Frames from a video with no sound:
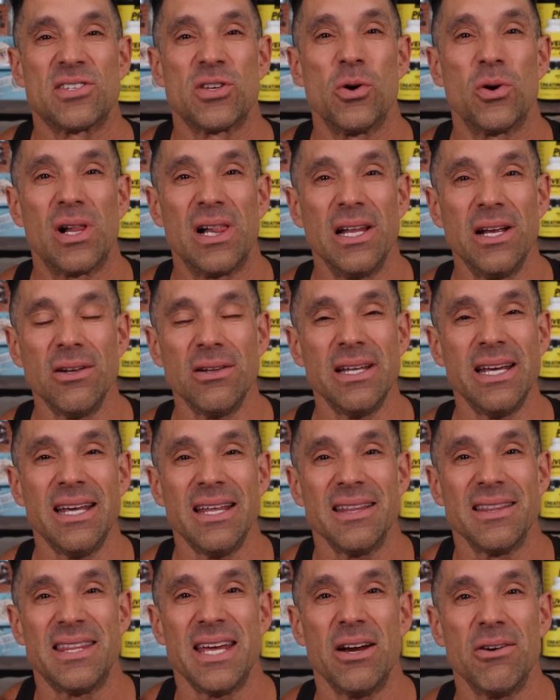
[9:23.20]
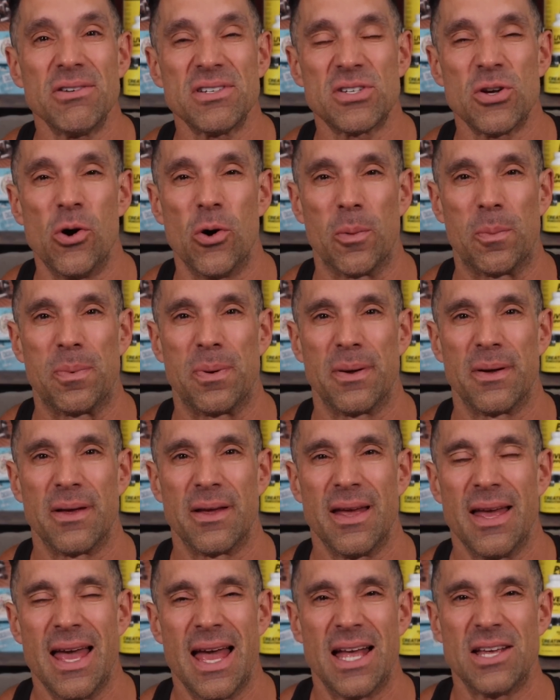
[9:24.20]
so clearly there is hope.
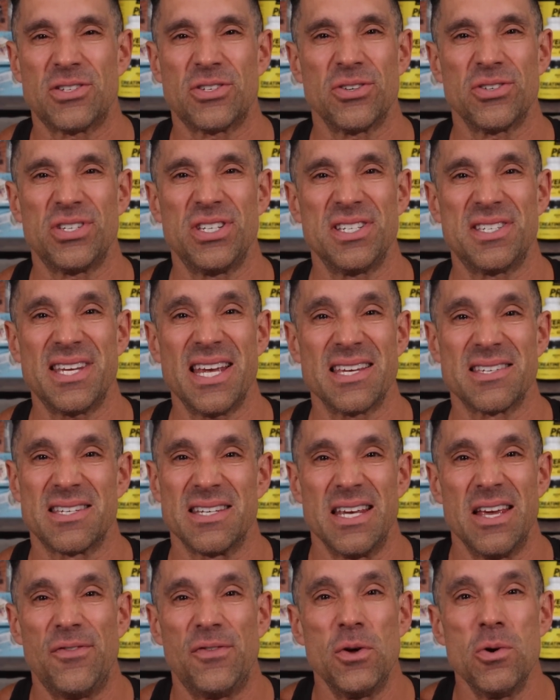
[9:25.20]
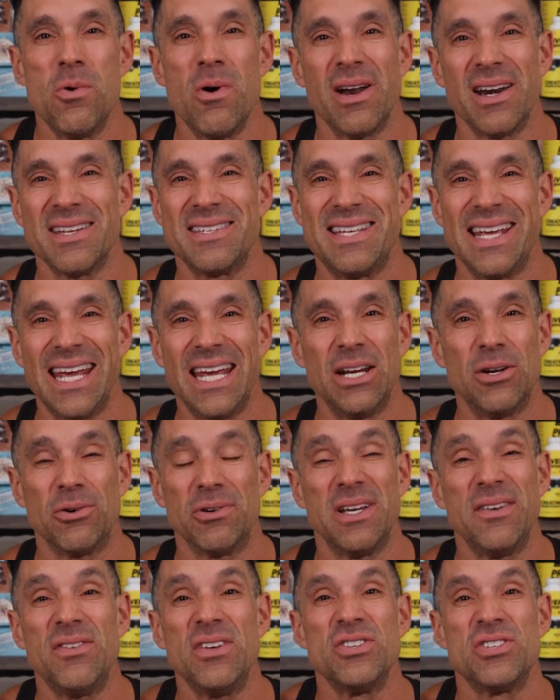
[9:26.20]
And so she says, if you want a date or
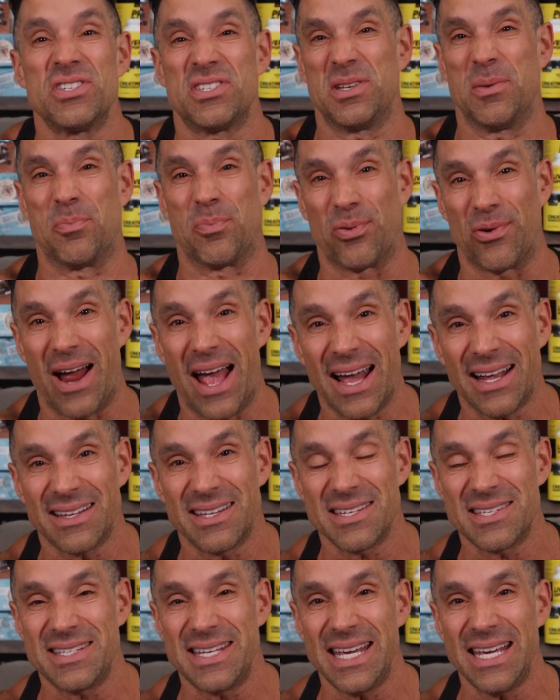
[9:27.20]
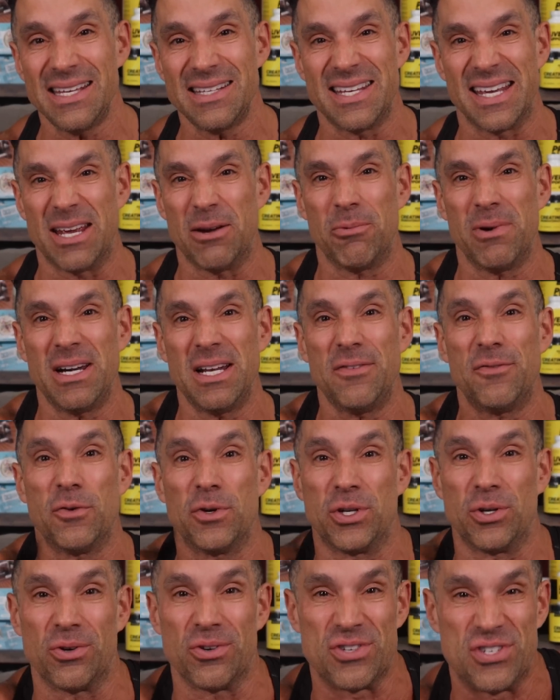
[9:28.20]
even just a practice date to get ready for
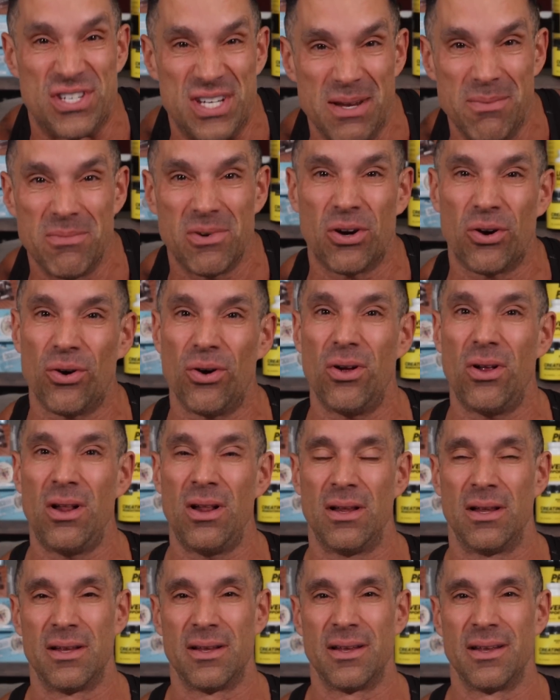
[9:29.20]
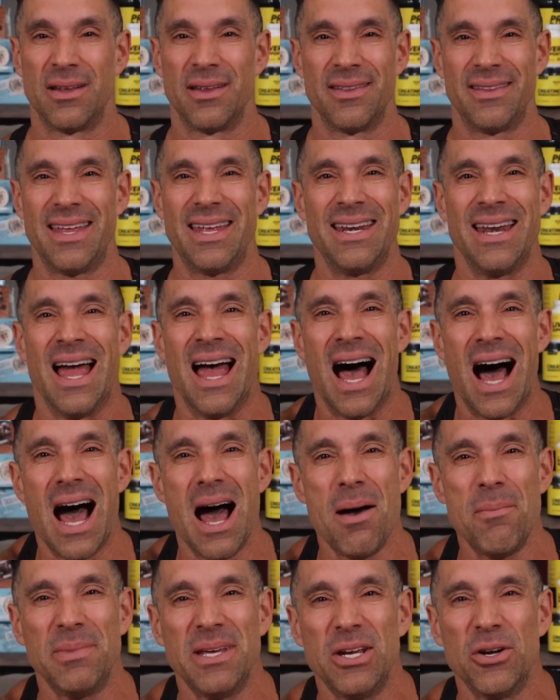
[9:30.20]
your gym girl, then
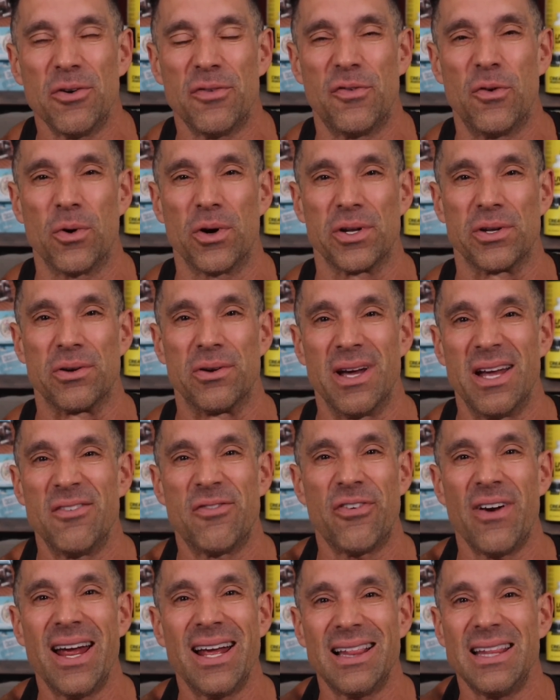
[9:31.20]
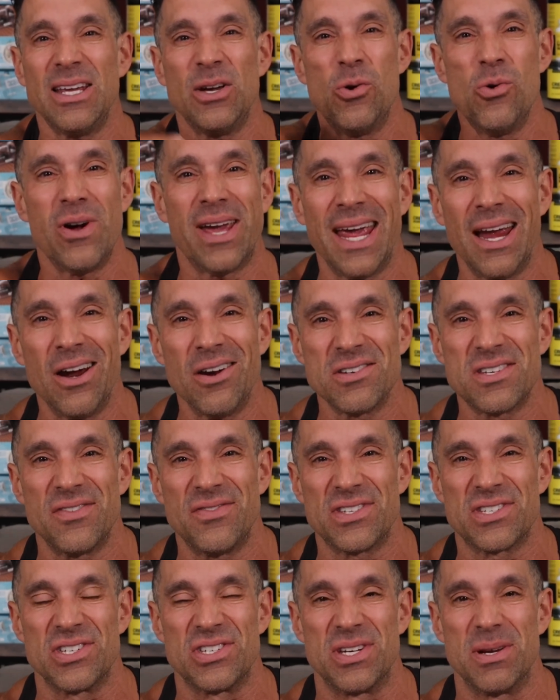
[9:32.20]
I'm here for you. And frankly, who cares if
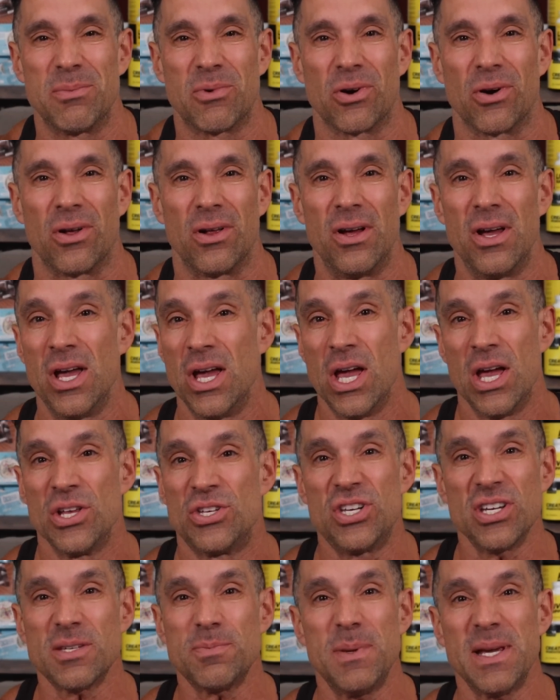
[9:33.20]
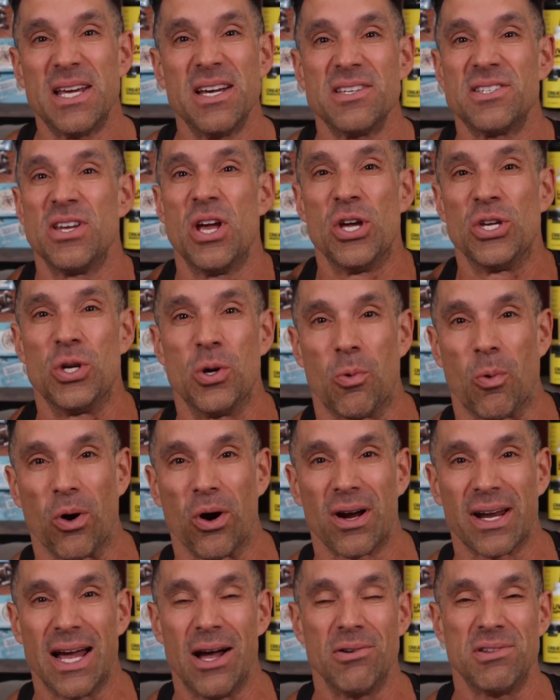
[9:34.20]
it's a gym girl? Just because you
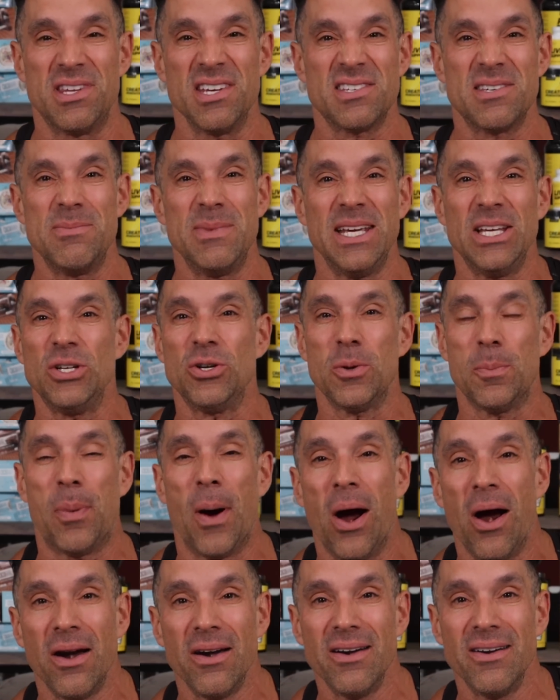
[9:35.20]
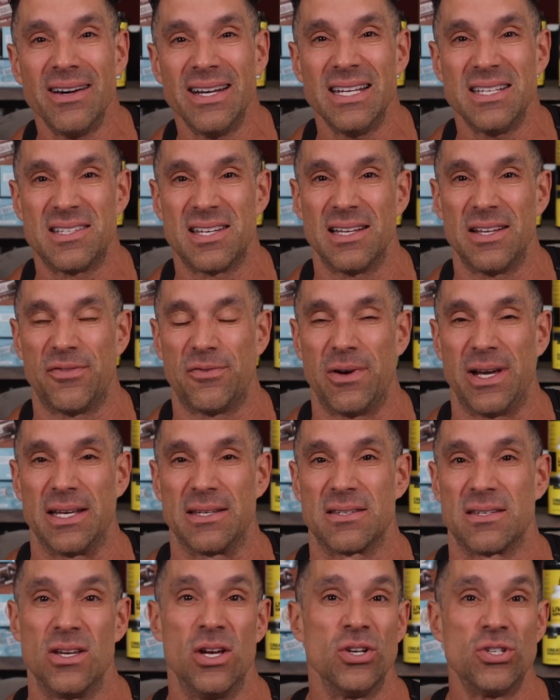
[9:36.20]
work out doesn't mean your partner needs to lift
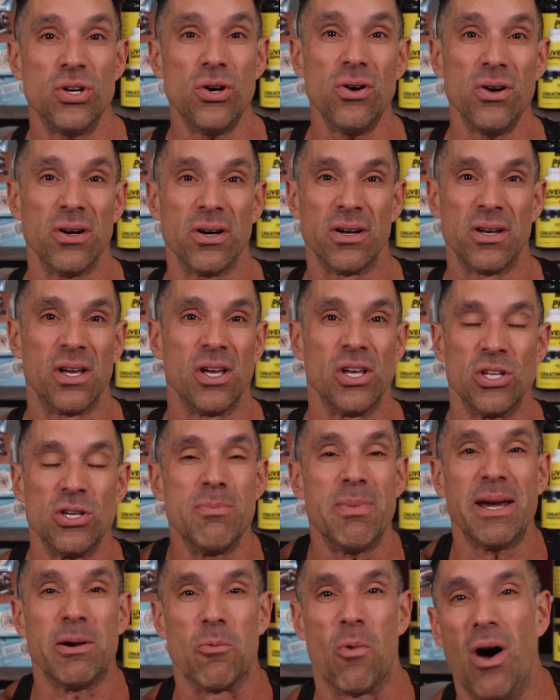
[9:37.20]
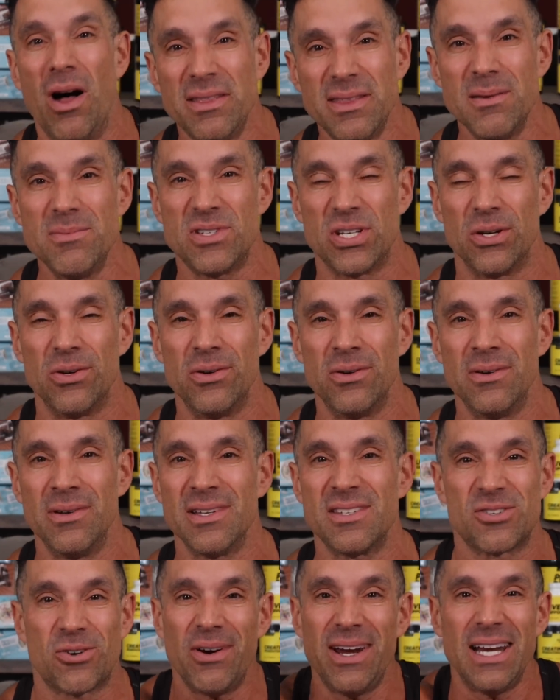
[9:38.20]
weights. Sure, you might want them to.
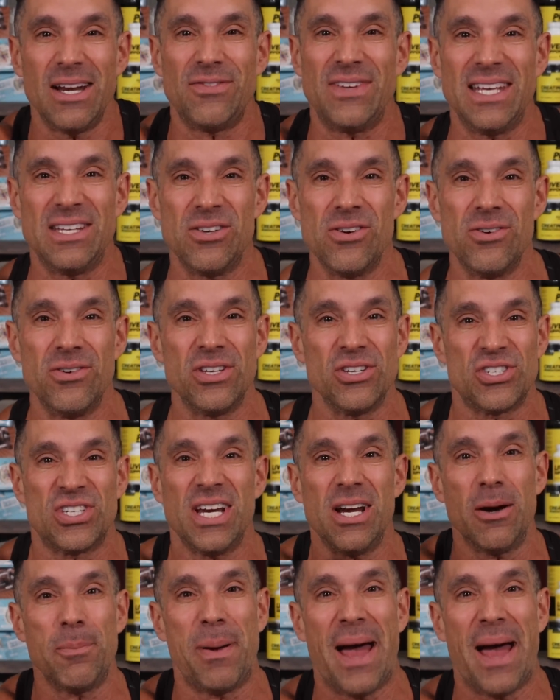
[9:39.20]
It's great if they do, you share